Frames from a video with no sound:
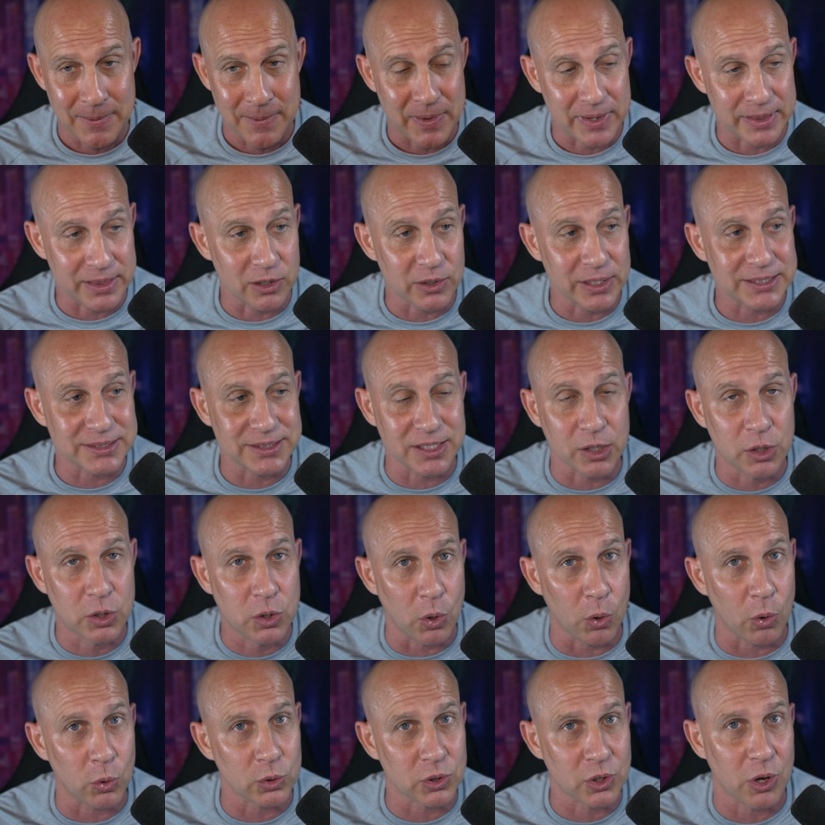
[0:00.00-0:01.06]
And there is a
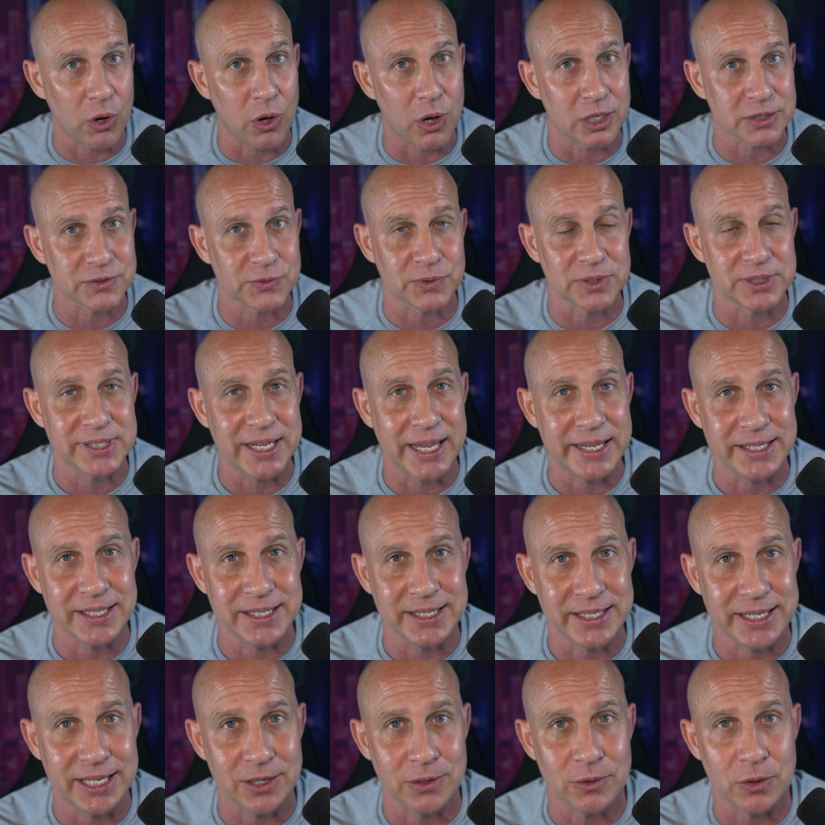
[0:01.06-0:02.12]
gold cost for
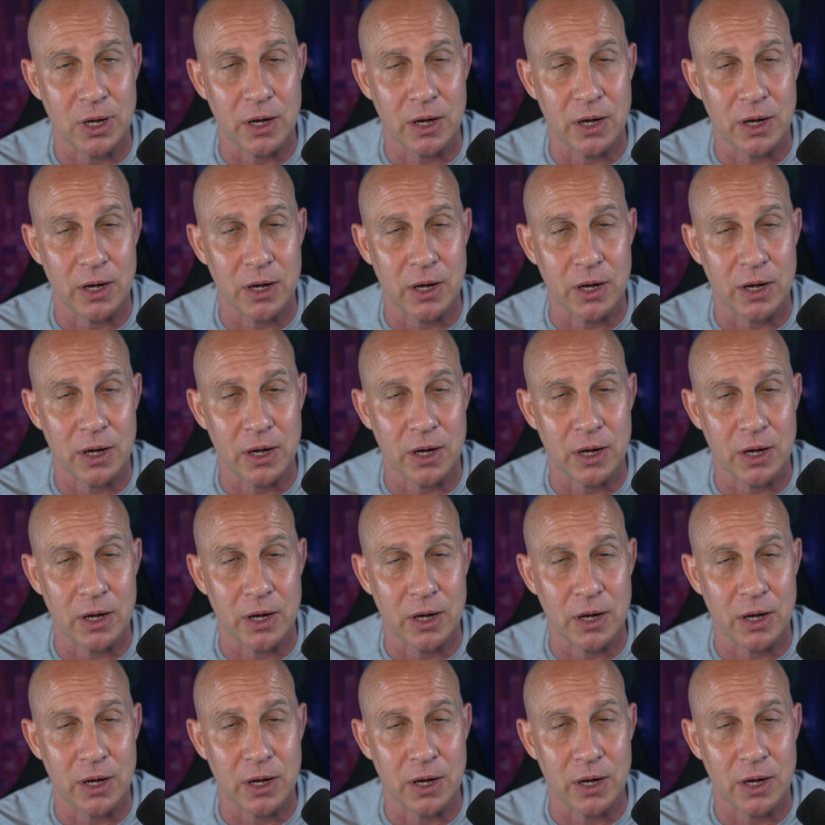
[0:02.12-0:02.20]
taking gear